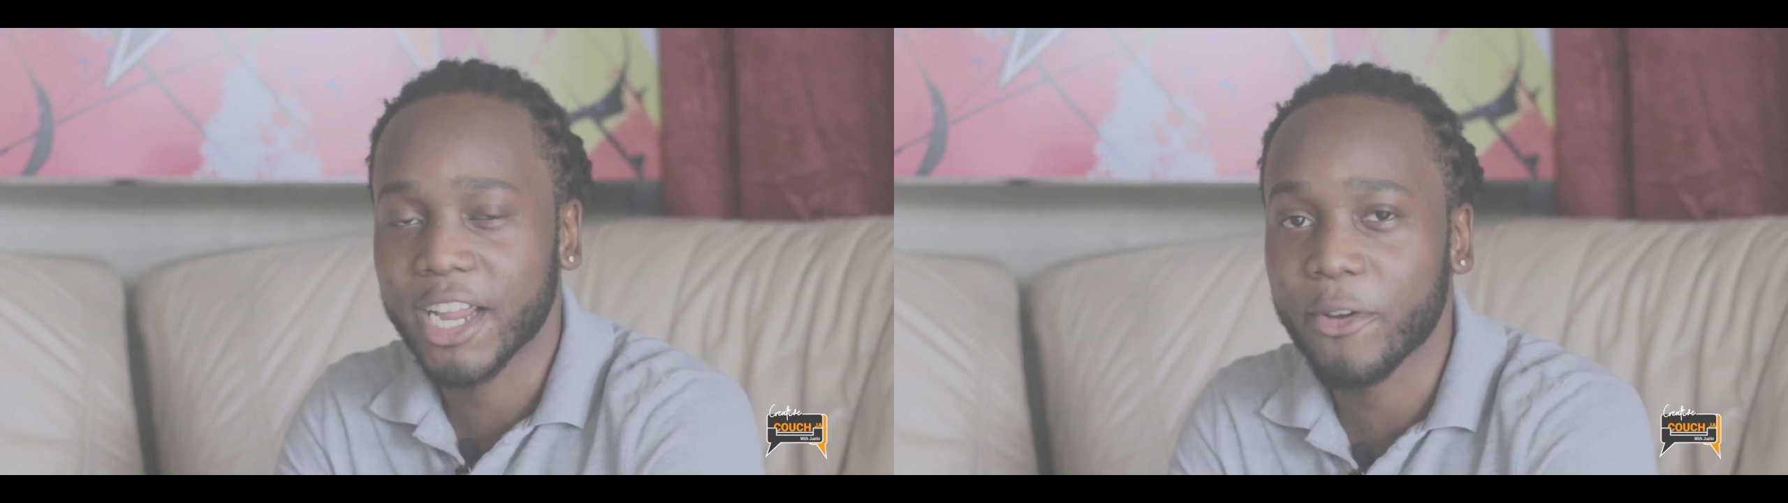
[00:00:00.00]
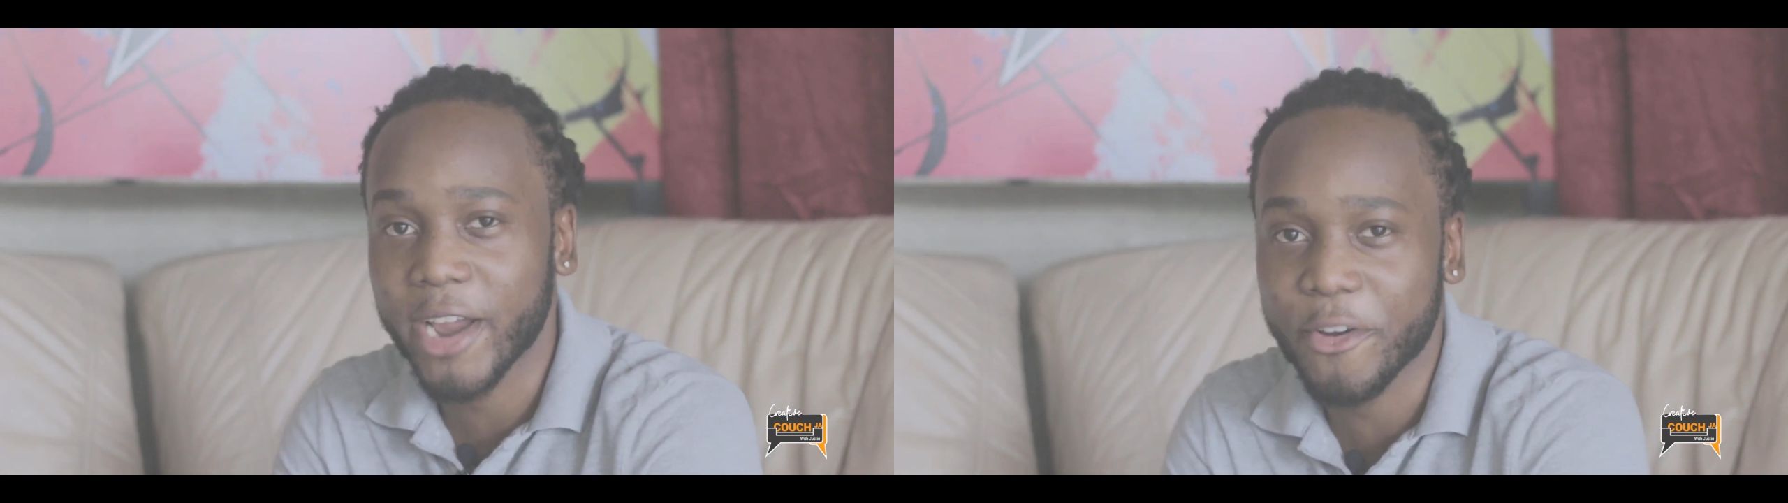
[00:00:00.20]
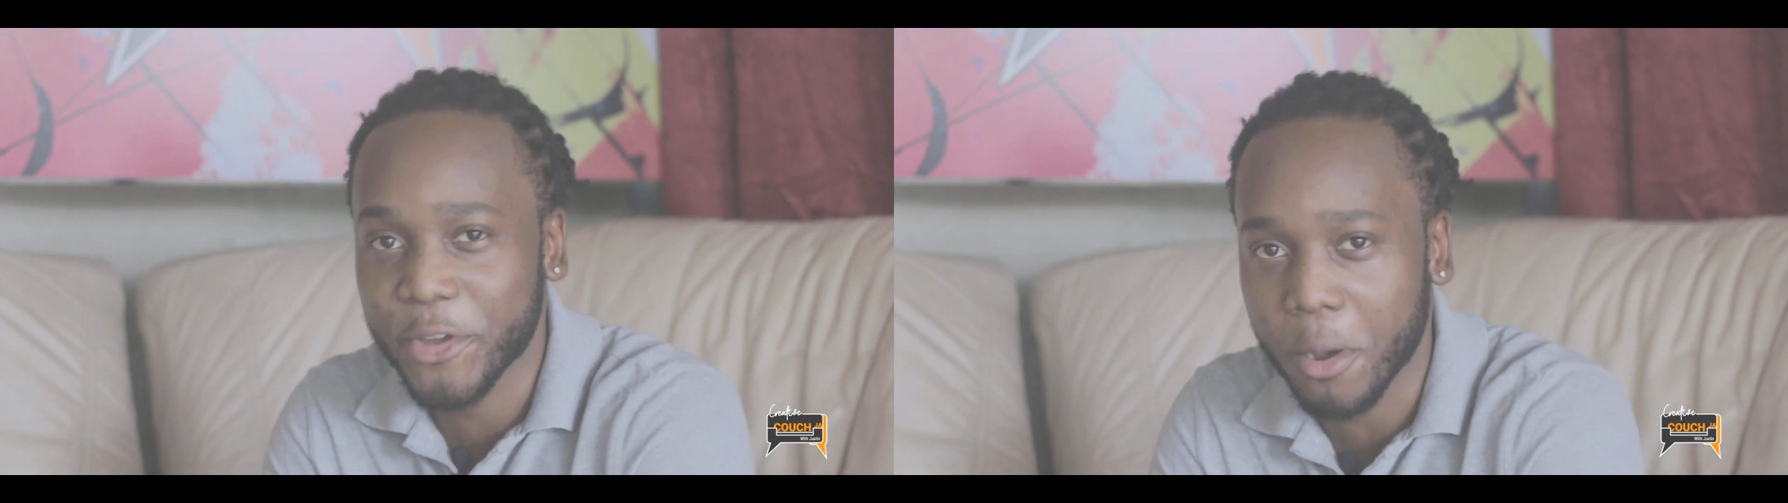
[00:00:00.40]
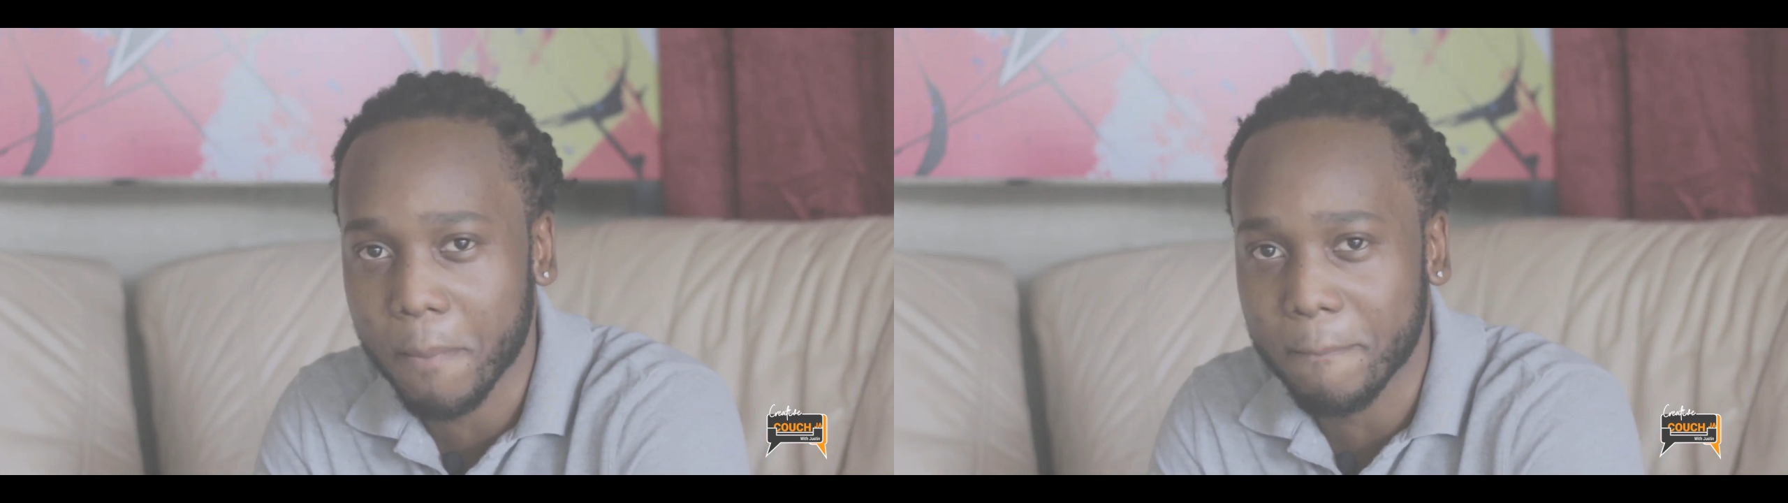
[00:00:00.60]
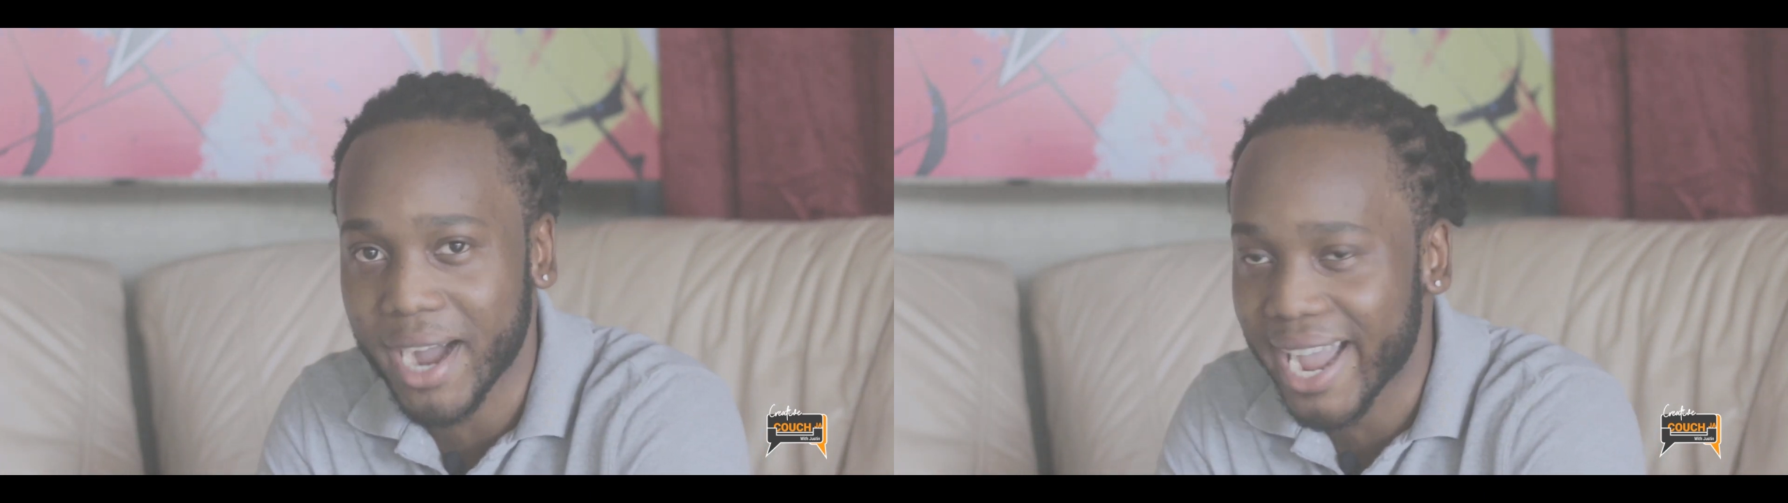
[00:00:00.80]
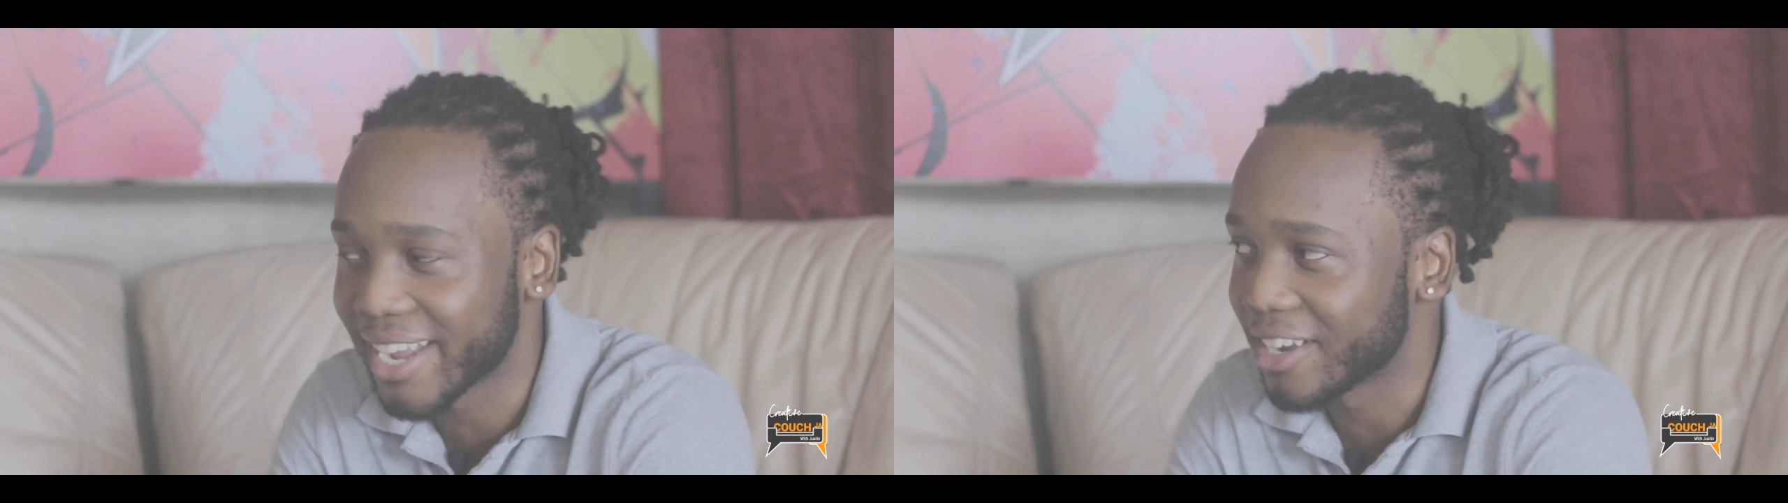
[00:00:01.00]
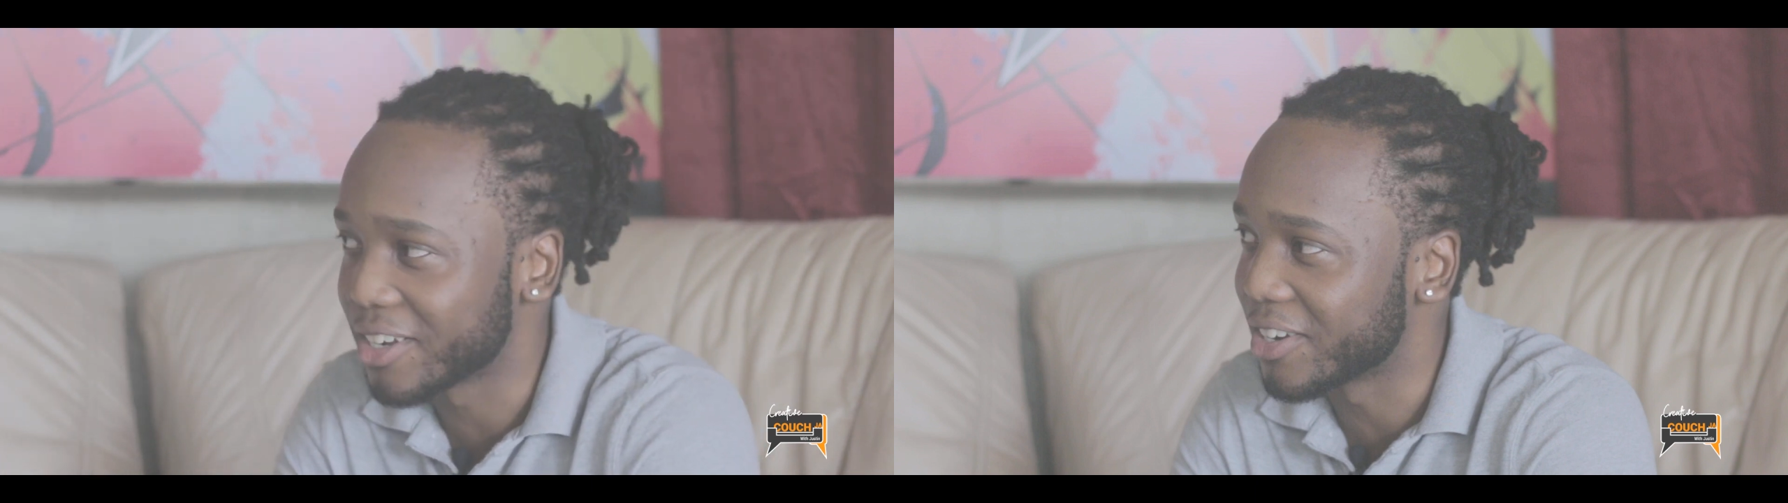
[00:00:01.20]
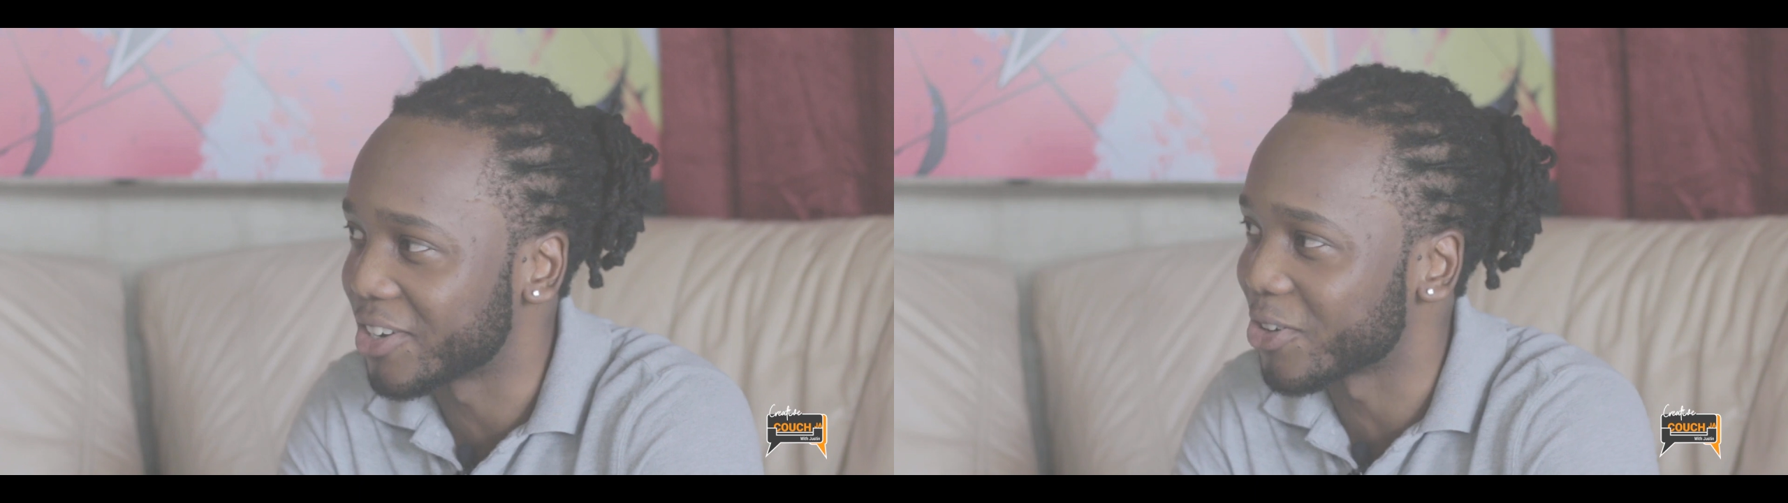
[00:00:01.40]
Terrarium by
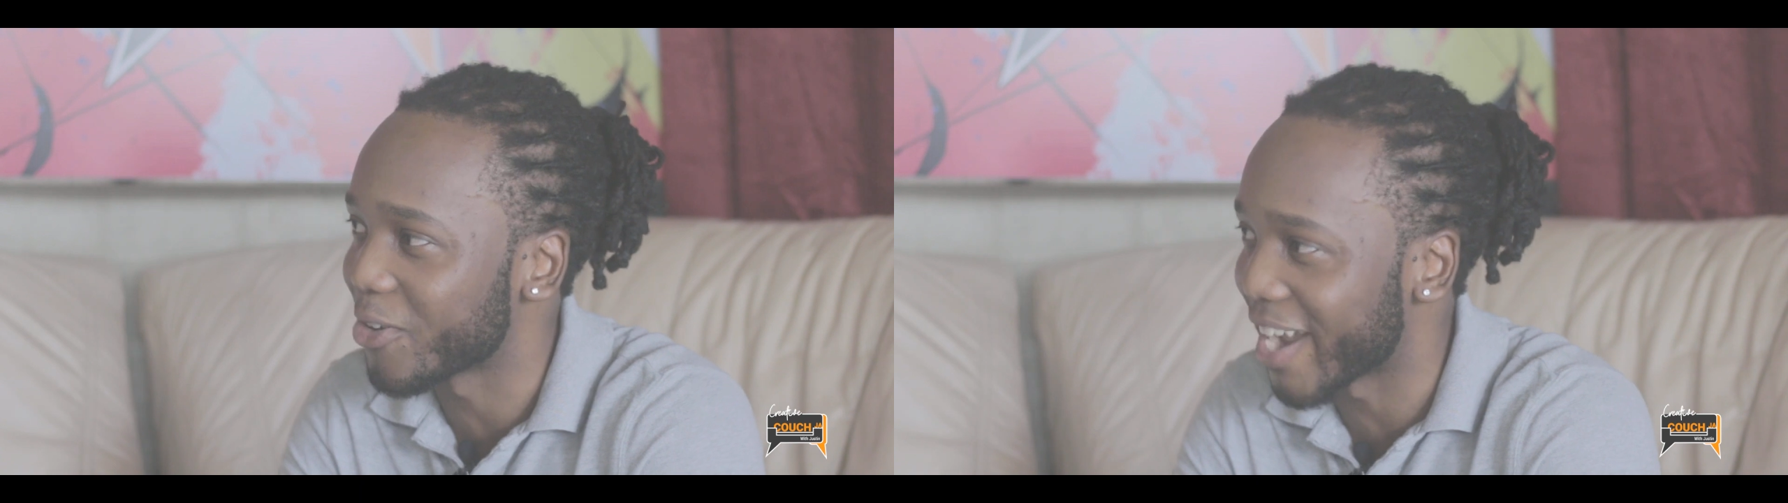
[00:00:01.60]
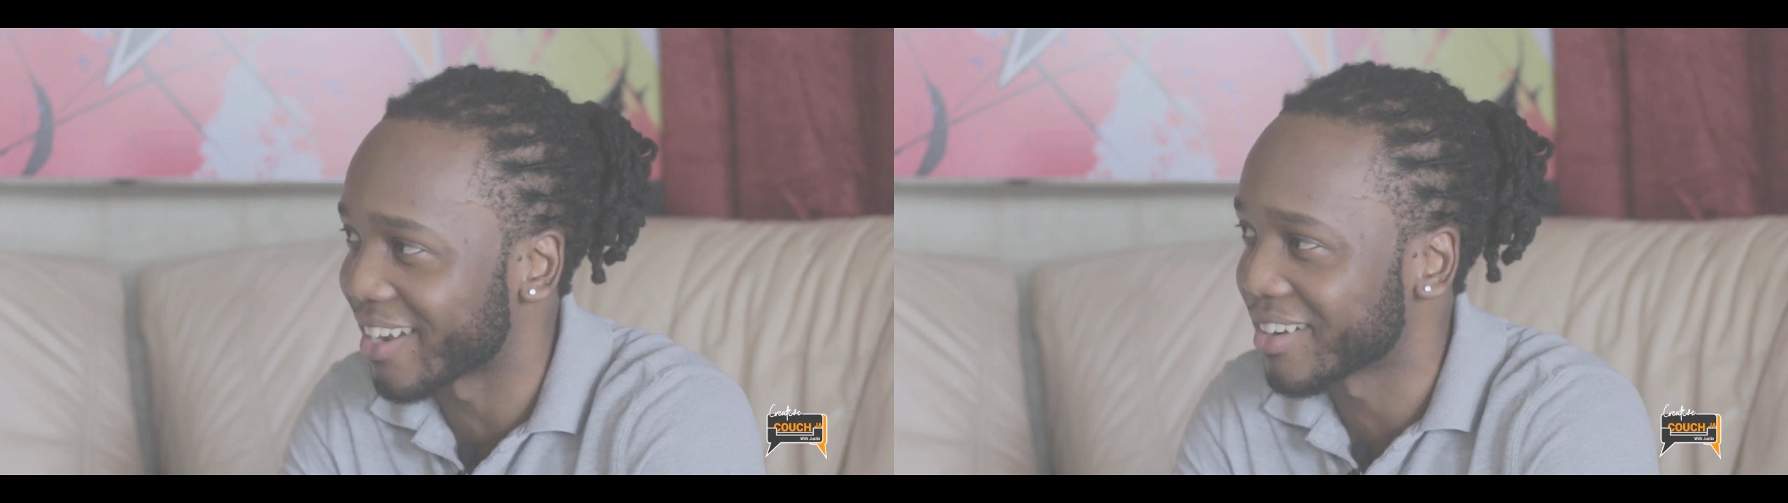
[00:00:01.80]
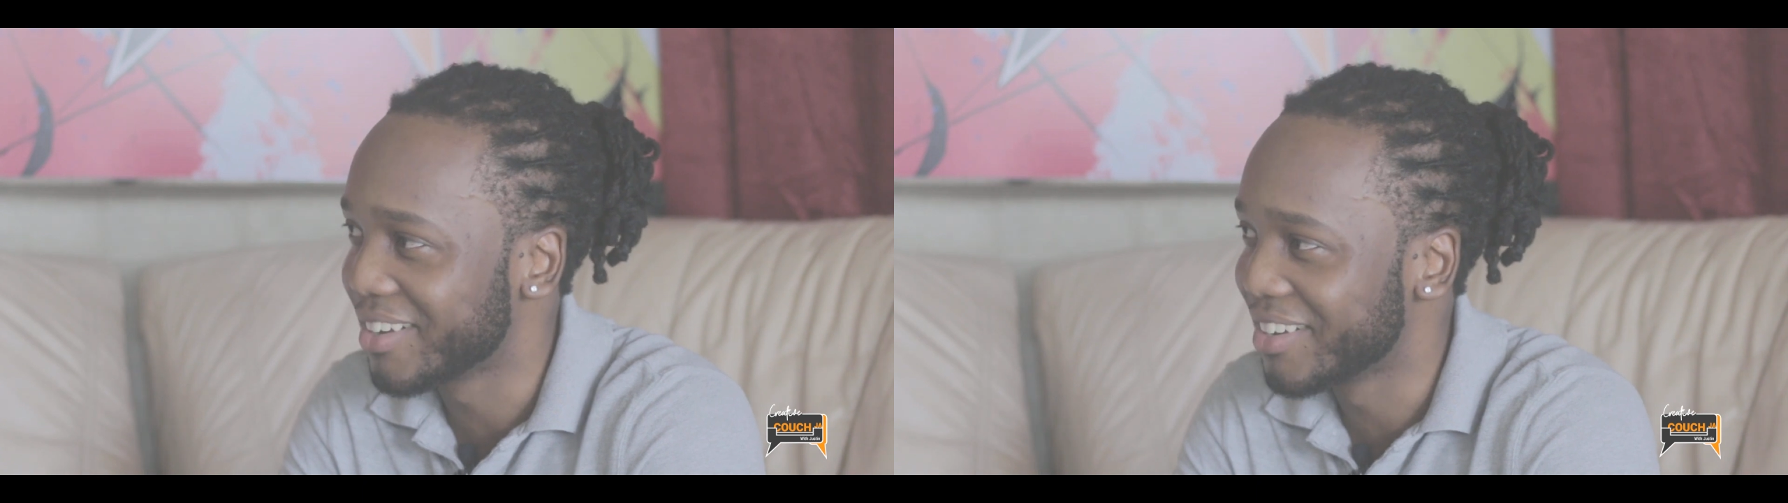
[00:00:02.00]
Greg.